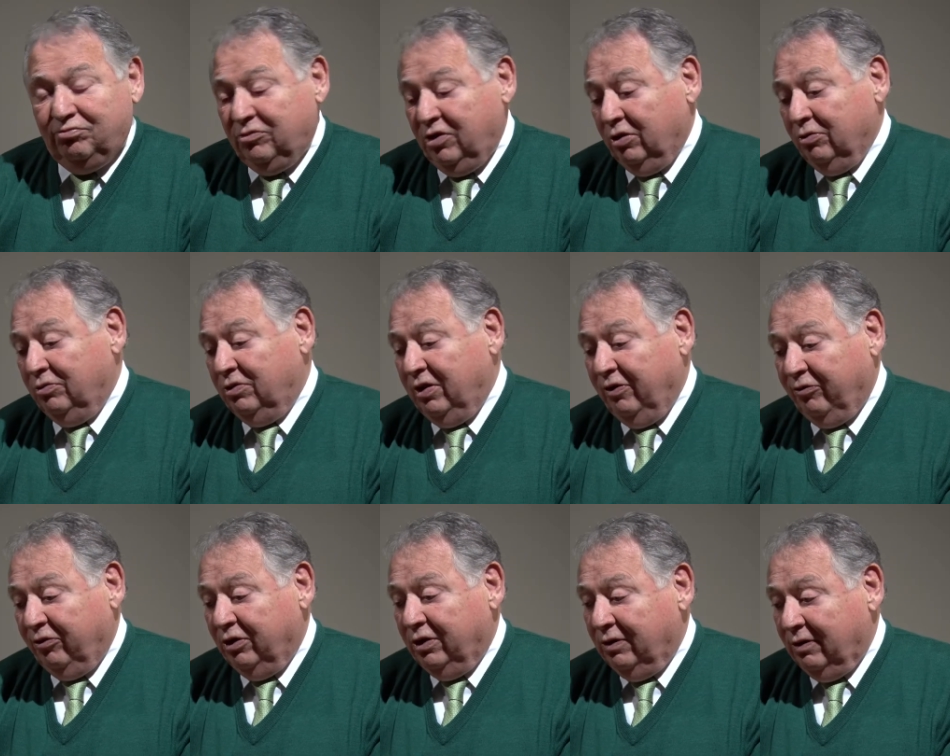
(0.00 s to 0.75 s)
There are
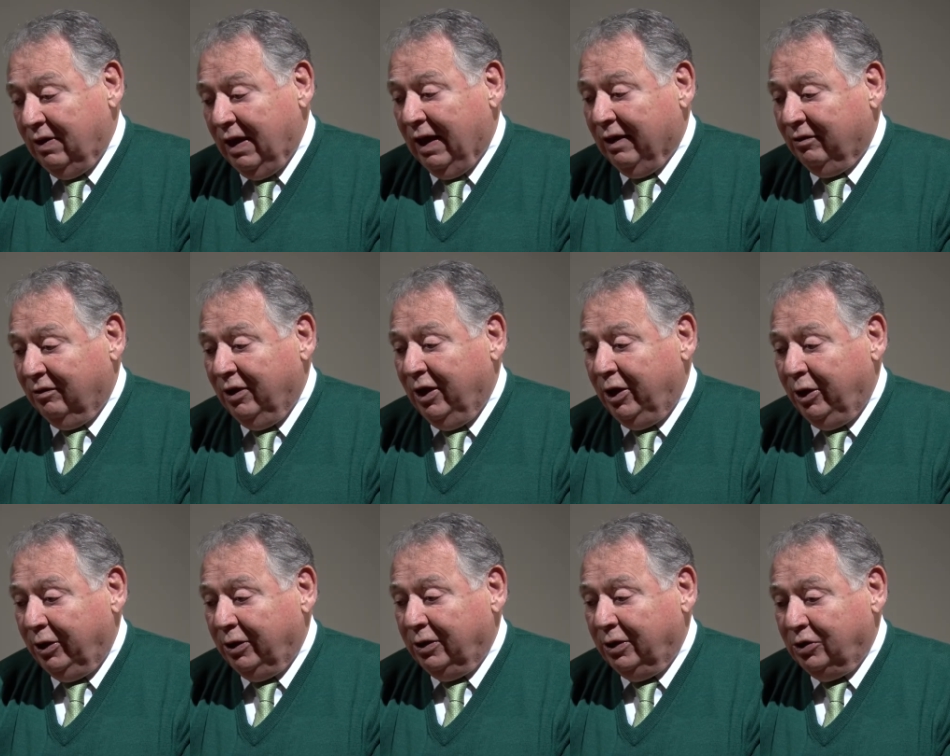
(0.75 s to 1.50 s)
different
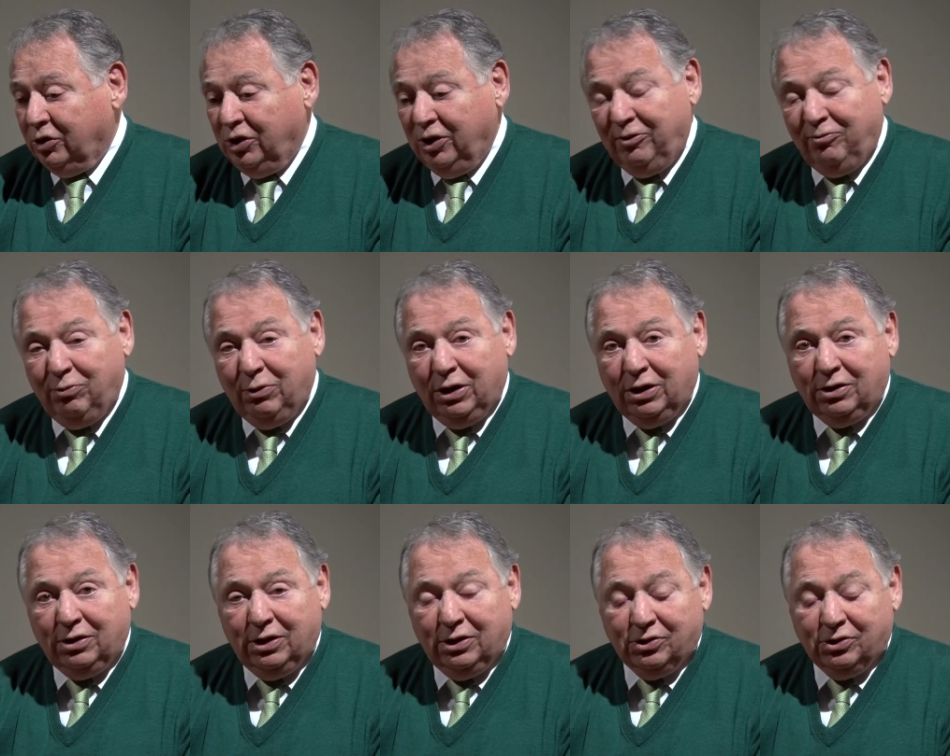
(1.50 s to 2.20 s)
athletic achievement.